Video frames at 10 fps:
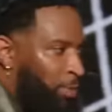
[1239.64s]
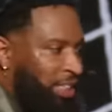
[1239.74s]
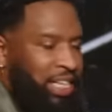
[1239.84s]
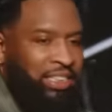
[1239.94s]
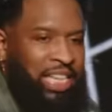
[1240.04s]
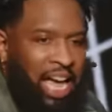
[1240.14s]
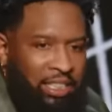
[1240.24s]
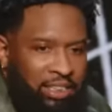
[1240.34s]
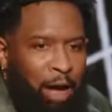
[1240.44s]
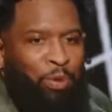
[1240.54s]
we see a
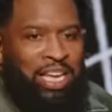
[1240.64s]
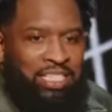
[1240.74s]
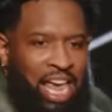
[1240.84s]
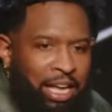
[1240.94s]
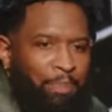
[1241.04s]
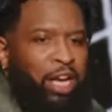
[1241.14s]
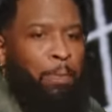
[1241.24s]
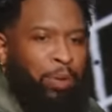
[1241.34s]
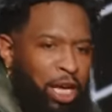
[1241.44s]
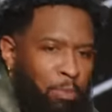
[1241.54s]
text that we can take and make
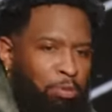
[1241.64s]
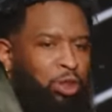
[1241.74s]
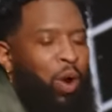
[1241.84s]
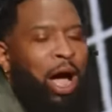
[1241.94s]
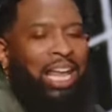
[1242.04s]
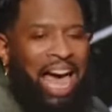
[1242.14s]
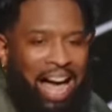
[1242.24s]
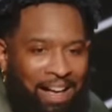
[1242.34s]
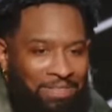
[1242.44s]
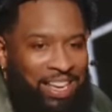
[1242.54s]
applicable to our
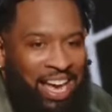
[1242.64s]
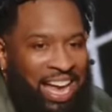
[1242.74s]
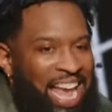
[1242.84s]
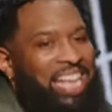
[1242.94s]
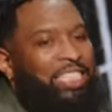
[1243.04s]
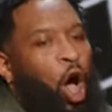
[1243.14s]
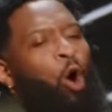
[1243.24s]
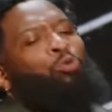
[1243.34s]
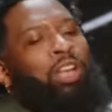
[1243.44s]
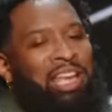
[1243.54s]
lives. It is
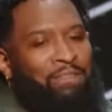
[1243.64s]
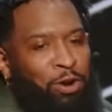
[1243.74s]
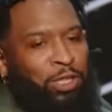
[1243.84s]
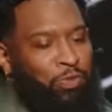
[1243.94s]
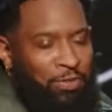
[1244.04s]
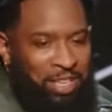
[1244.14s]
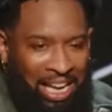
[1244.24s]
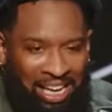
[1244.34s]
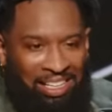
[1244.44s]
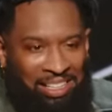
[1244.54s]
only in verse
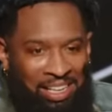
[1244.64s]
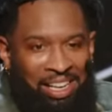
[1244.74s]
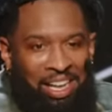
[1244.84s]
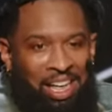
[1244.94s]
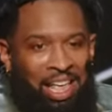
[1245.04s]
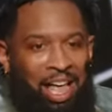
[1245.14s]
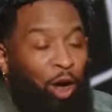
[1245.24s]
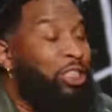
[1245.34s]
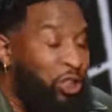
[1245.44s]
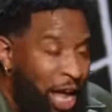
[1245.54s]
15,
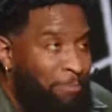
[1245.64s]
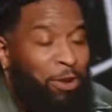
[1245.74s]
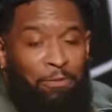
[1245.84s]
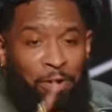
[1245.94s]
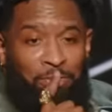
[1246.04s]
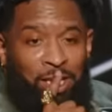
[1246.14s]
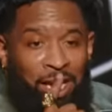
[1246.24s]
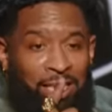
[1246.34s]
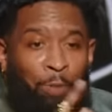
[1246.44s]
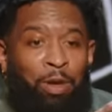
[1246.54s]
chapter
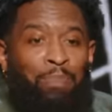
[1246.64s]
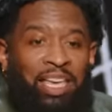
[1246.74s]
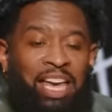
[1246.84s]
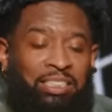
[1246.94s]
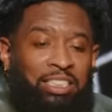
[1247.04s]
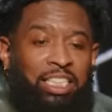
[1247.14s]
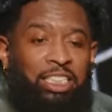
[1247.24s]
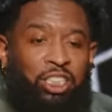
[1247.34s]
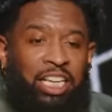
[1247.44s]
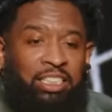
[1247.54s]
15, that we begin to see
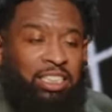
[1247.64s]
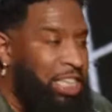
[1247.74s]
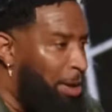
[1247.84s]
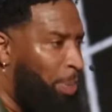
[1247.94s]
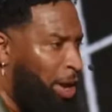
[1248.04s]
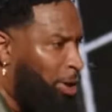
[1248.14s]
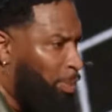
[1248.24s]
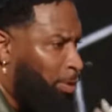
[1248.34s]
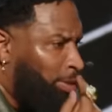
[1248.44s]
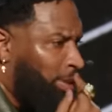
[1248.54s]
Jesus tell
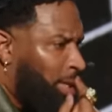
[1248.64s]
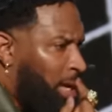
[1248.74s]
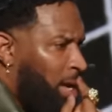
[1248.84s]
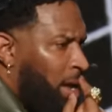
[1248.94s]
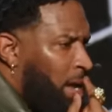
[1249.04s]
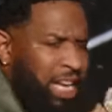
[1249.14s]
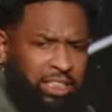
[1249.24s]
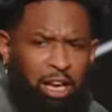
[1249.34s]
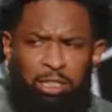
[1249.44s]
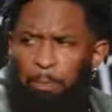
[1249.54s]
parables. He
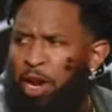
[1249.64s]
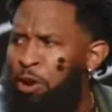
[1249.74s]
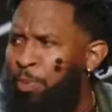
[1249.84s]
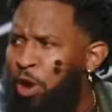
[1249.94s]
tells a parable